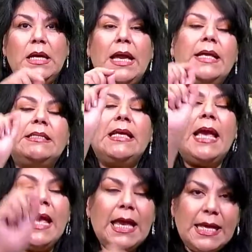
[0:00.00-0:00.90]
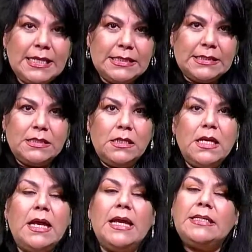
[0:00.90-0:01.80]
It's his.
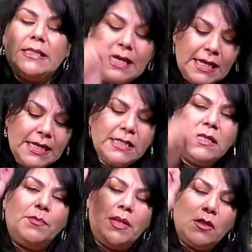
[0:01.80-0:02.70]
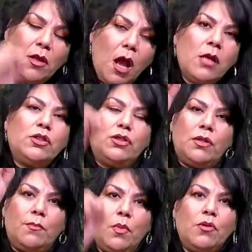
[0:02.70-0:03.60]
It's his. It belongs to
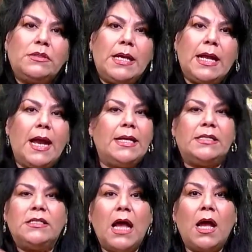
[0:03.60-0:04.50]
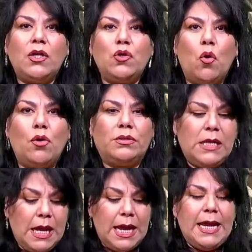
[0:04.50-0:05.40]
the most high God. It's not yours.
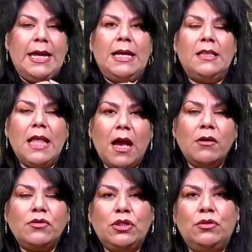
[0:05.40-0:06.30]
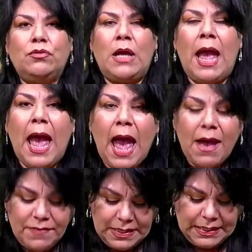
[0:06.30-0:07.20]
He allows you to
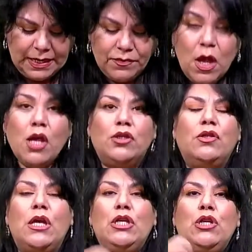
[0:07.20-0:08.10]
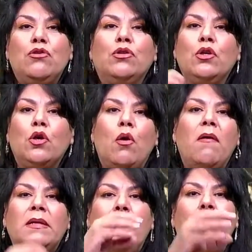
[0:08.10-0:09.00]
have the gift so that you can
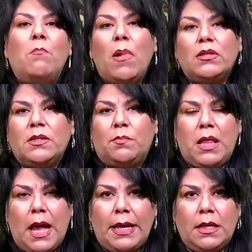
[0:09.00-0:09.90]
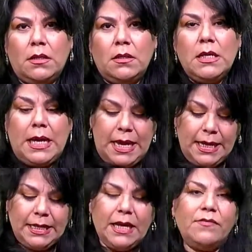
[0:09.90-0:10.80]
go out and multiply it.
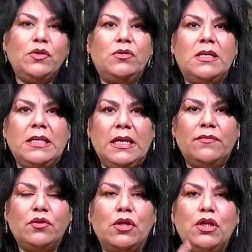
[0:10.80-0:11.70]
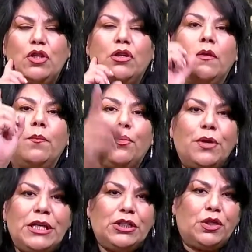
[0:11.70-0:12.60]
He gives you the gift so that you can
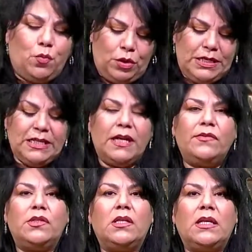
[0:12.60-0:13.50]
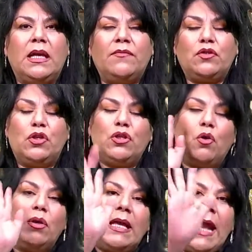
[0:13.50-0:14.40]
preach the word. He gives you the gift so you can
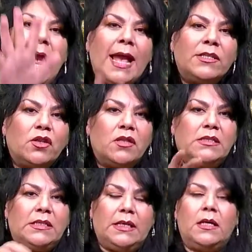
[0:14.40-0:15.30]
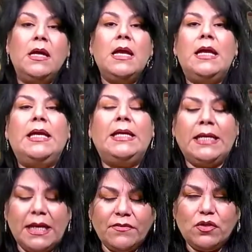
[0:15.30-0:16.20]
go lay hands on the sick. He
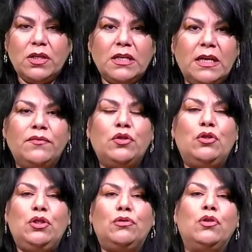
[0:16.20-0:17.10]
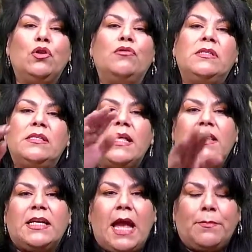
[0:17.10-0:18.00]
gives you the gift so you can go set
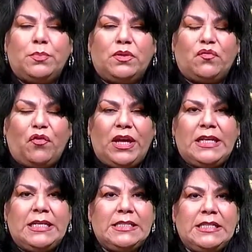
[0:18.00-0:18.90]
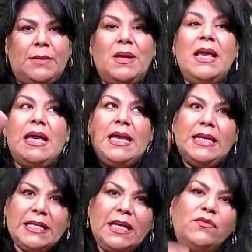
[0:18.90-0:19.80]
the captives free in his name. He
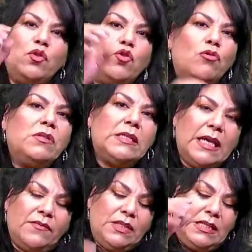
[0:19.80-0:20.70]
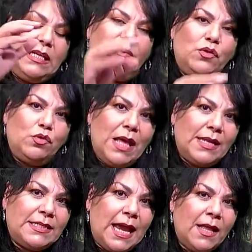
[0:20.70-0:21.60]
gives you those gifts. He gives you
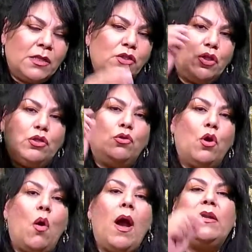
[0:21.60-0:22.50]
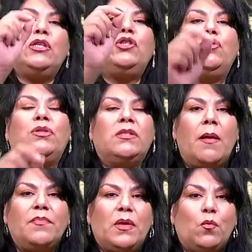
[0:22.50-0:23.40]
that talent so you can go out and do
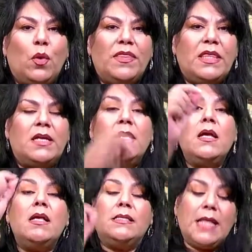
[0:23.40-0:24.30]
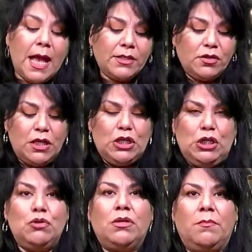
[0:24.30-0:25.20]
something with it. Not so that
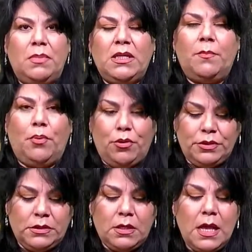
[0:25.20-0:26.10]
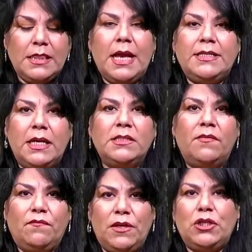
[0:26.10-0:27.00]
you can be the person that
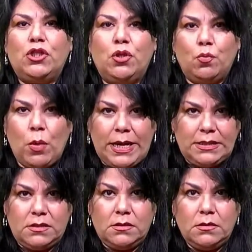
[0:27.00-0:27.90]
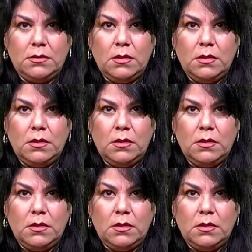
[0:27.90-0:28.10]
doesn't finish the race.